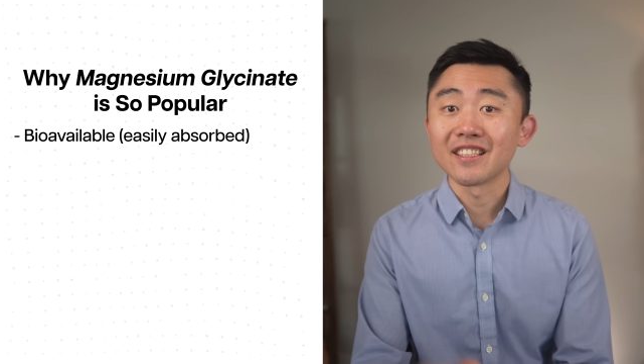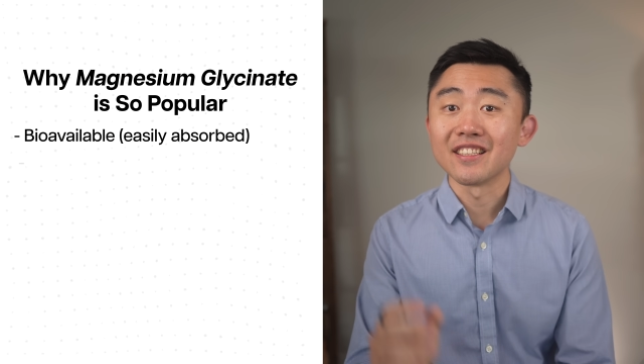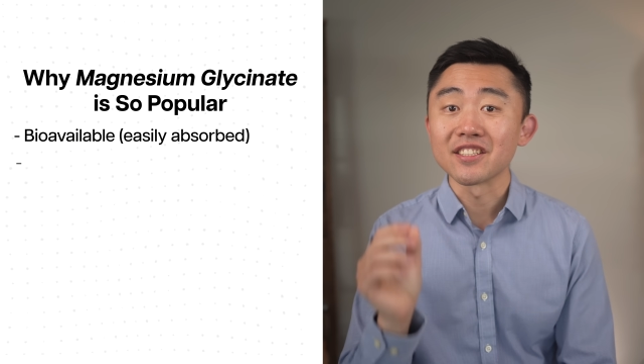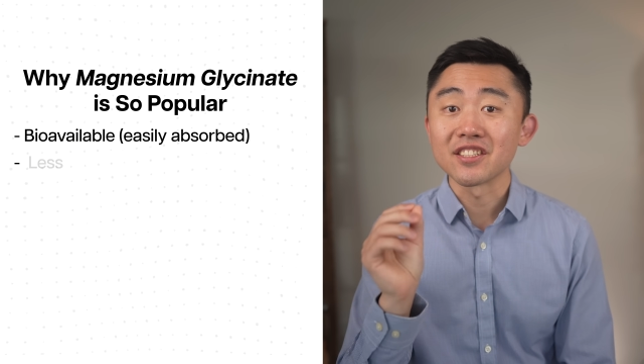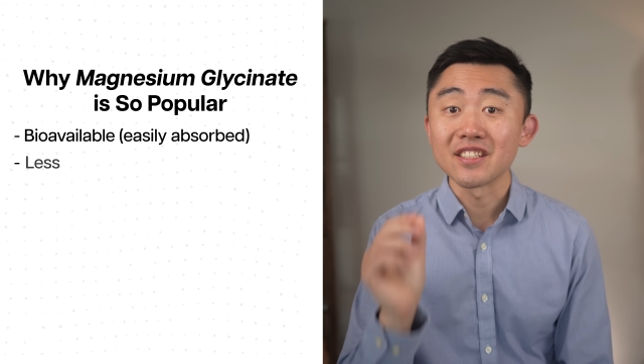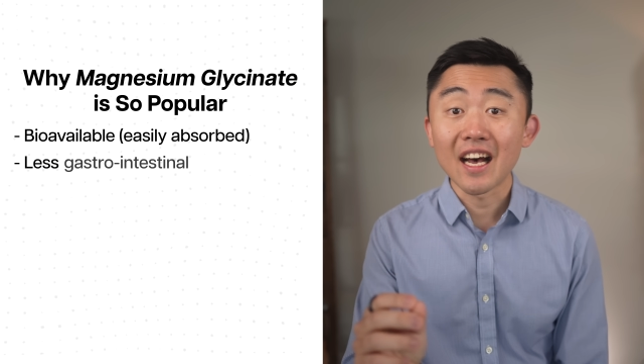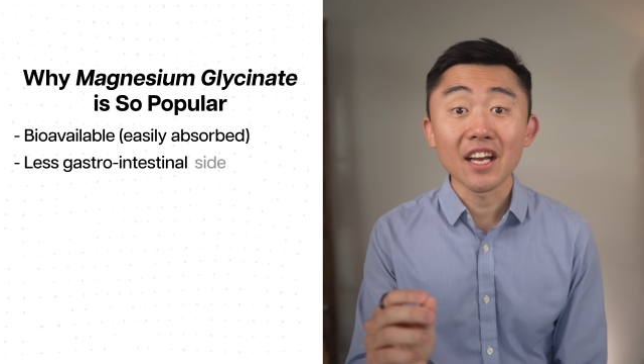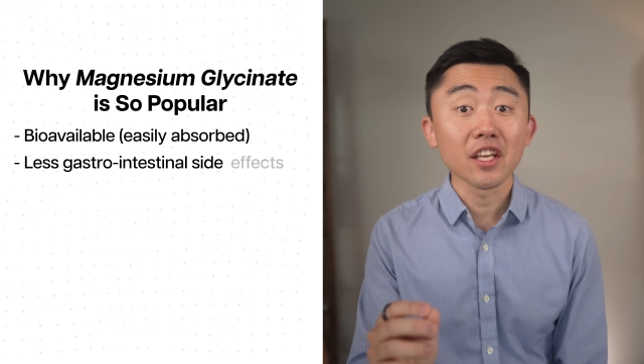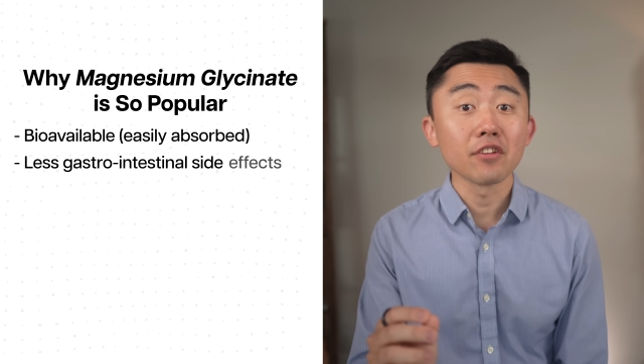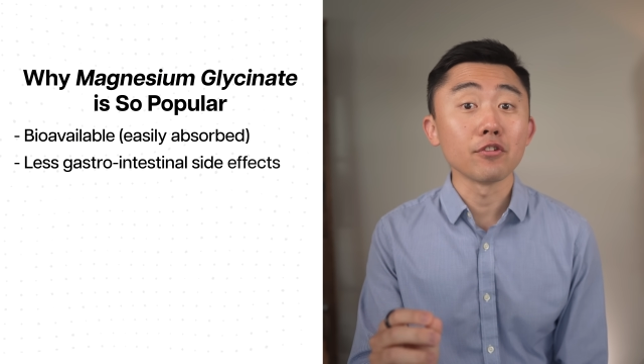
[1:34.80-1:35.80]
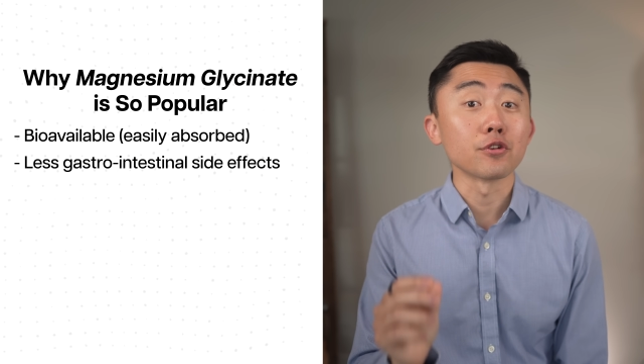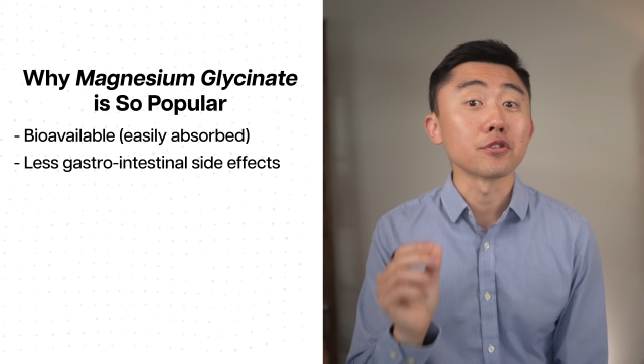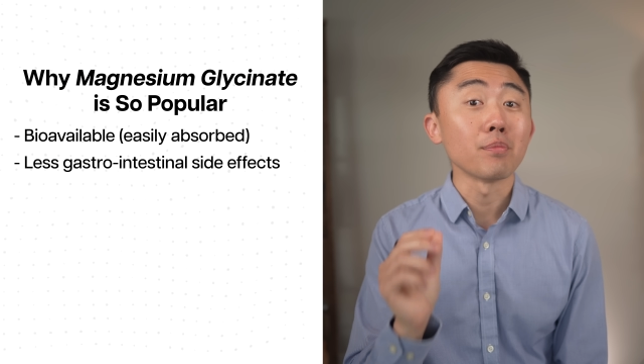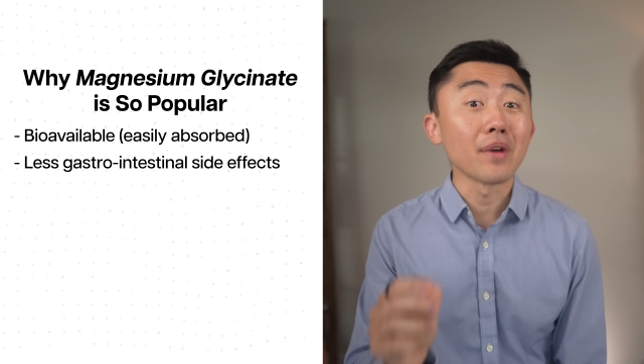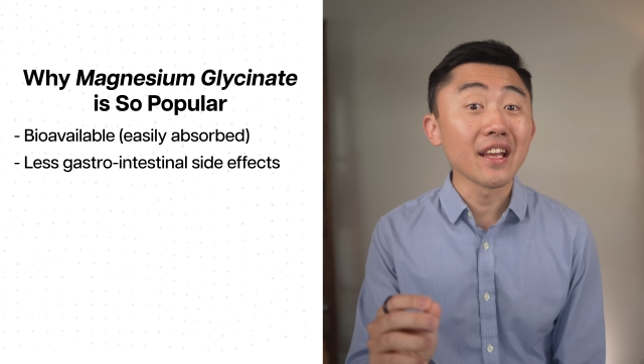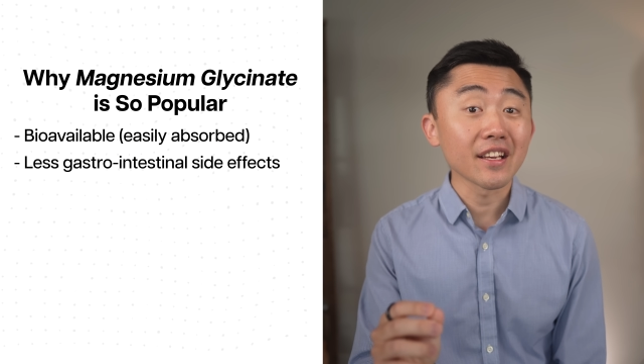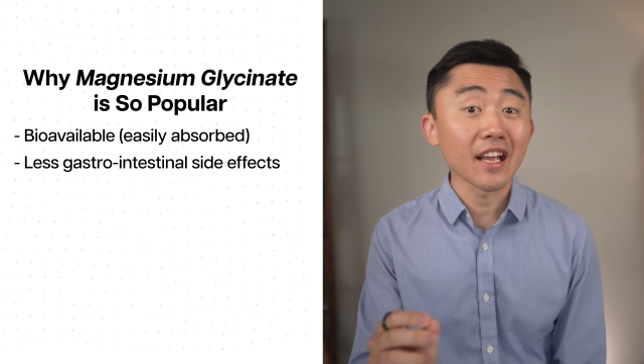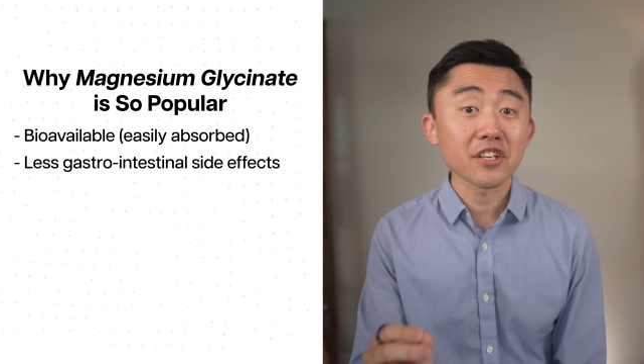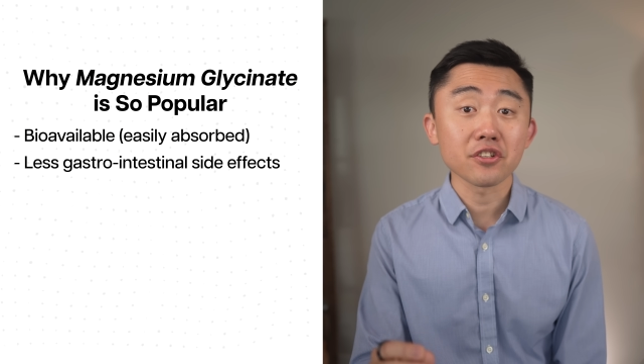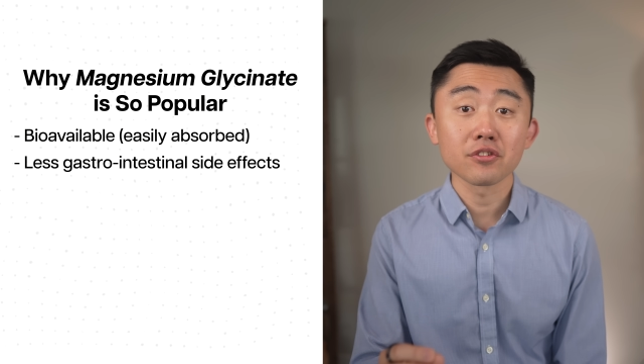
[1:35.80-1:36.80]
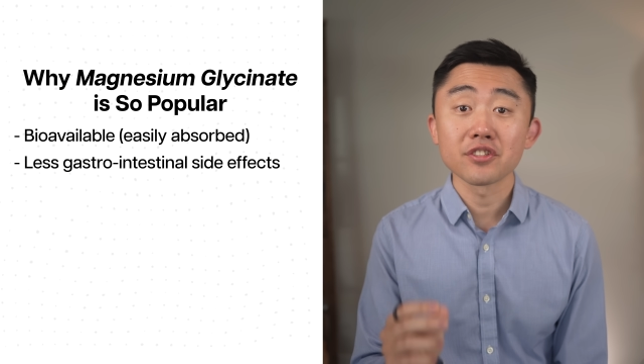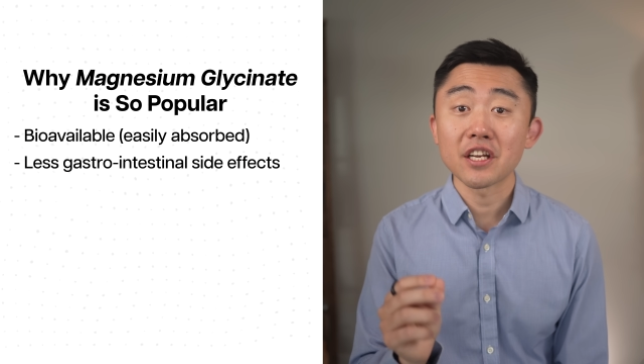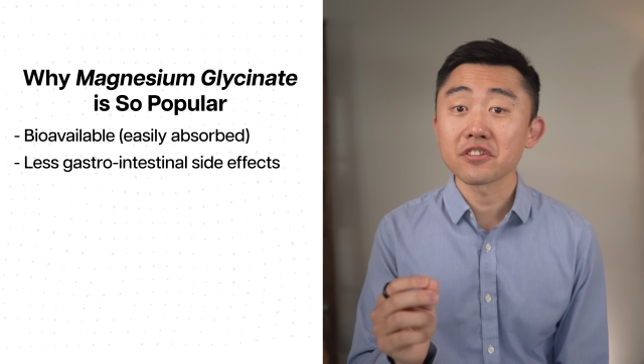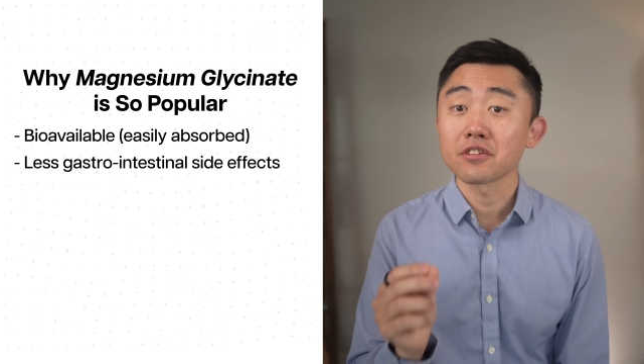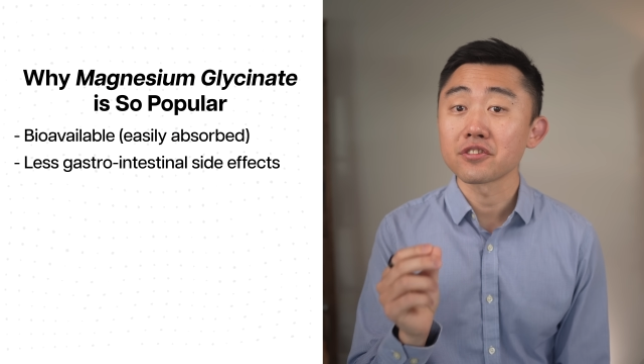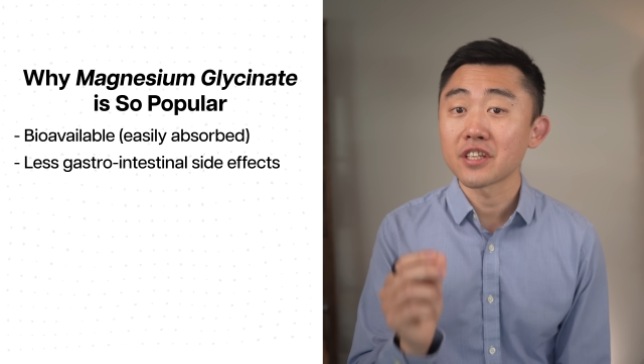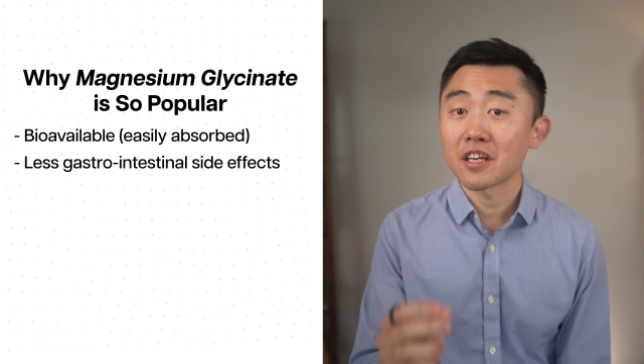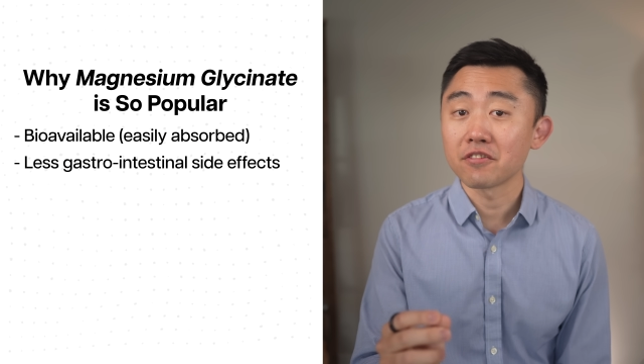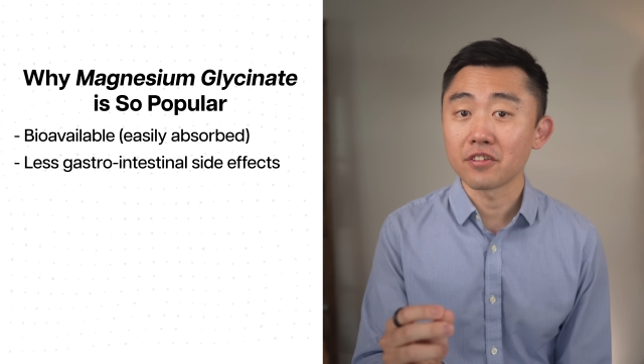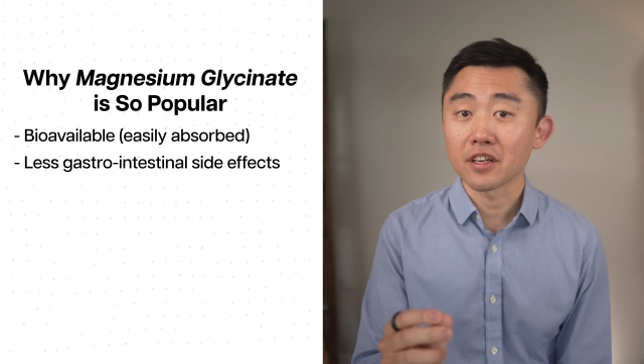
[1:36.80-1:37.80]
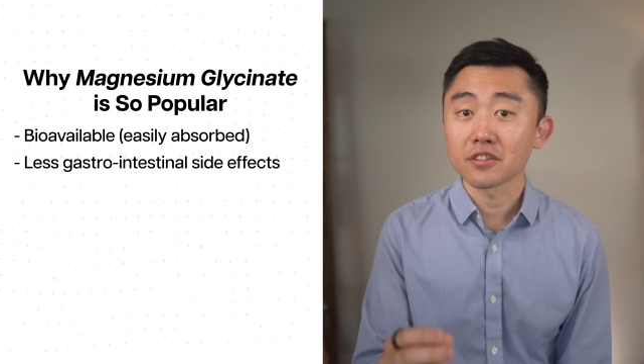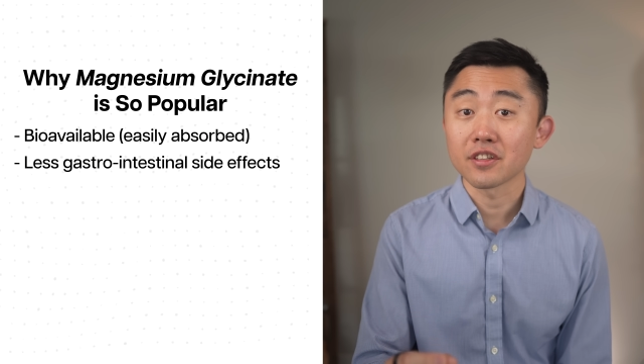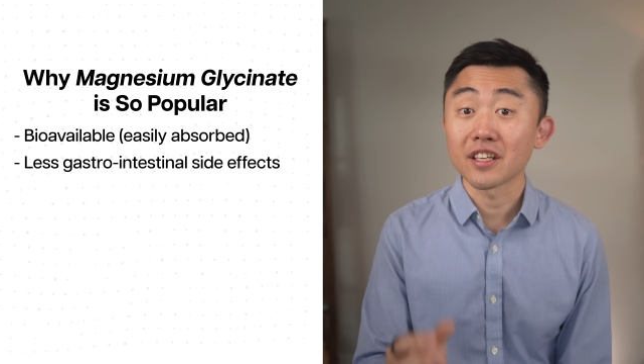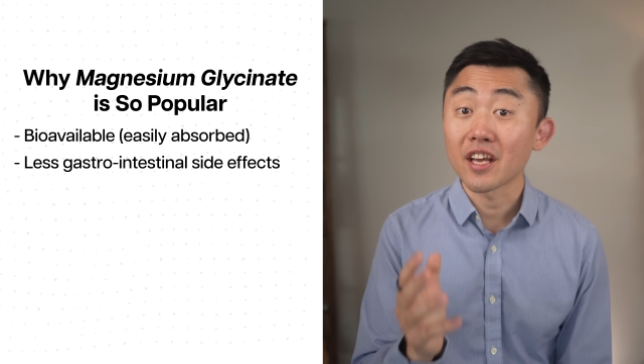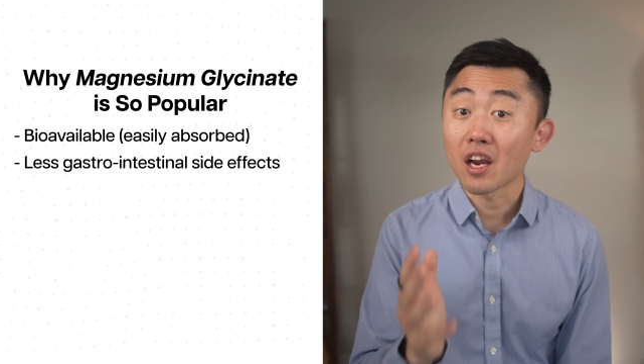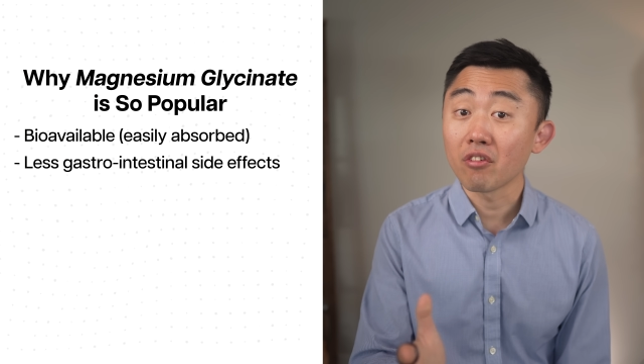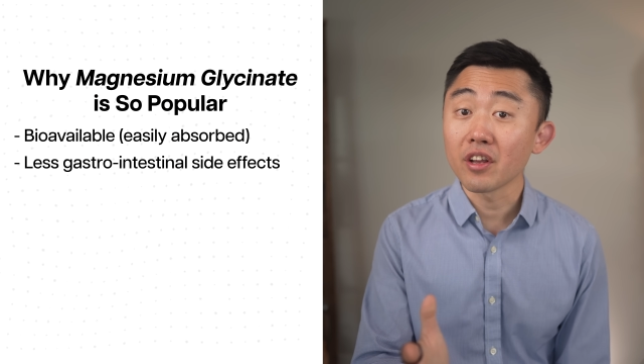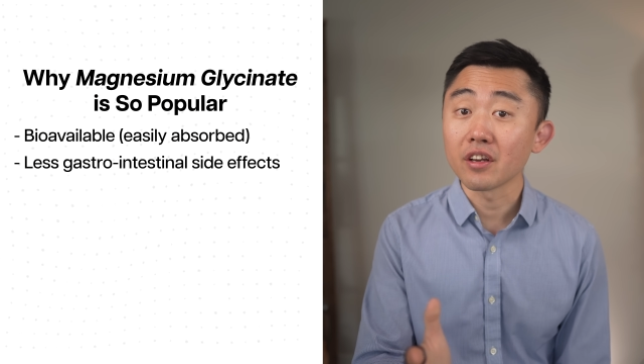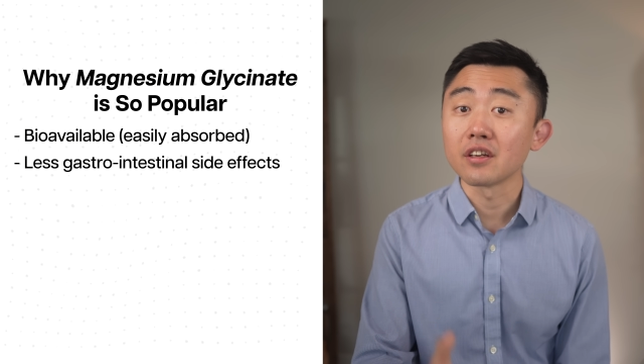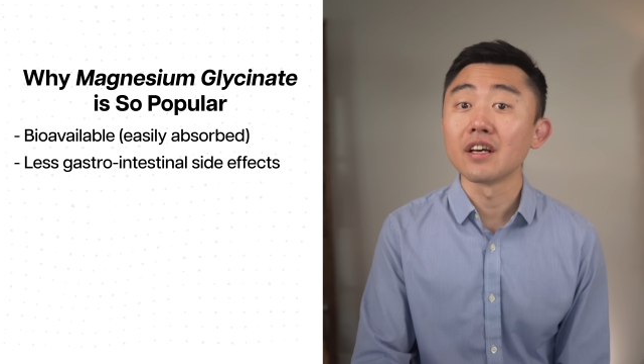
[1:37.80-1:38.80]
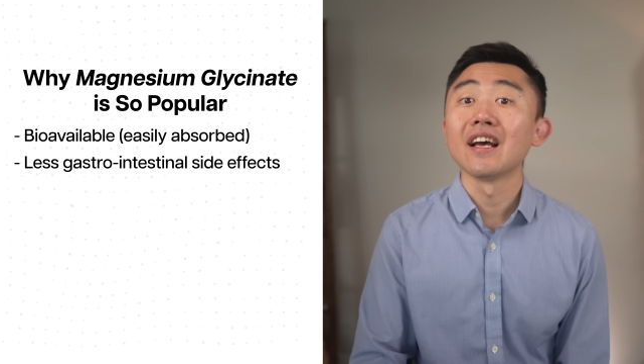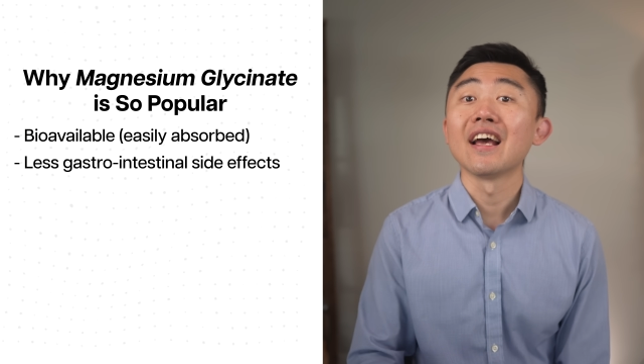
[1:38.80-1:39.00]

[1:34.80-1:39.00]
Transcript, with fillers: it does not give you as many gastrointestinal side effects like diarrhea